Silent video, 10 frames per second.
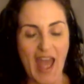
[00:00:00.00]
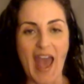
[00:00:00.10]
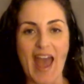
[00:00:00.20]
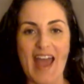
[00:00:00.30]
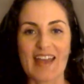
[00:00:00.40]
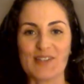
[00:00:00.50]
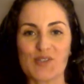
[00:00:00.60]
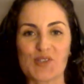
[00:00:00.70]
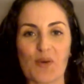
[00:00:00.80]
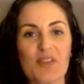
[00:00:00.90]
And
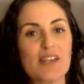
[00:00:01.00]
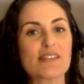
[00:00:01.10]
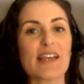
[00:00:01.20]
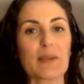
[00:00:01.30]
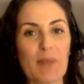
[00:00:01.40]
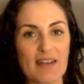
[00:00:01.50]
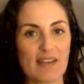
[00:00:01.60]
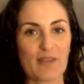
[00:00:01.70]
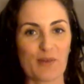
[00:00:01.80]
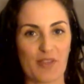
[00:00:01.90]
so this, like many
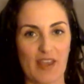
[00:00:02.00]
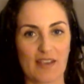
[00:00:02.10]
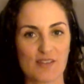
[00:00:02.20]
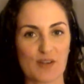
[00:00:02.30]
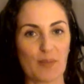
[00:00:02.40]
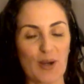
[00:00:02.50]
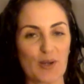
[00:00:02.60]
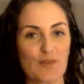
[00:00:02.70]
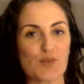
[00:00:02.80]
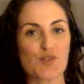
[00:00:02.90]
other things, are part
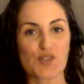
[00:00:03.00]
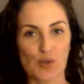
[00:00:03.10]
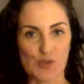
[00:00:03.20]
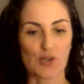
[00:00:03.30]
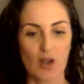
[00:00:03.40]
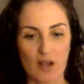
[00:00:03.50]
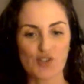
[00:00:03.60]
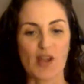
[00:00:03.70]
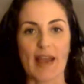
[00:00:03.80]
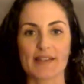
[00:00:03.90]
of those social
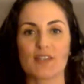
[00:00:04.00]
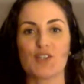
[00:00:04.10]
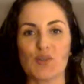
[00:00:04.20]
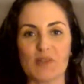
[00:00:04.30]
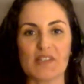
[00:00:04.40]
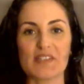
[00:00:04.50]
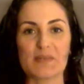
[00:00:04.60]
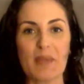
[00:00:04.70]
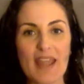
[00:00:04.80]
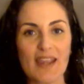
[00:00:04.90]
contracts that humans
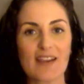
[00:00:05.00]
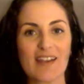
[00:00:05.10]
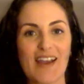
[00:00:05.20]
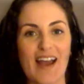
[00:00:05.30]
make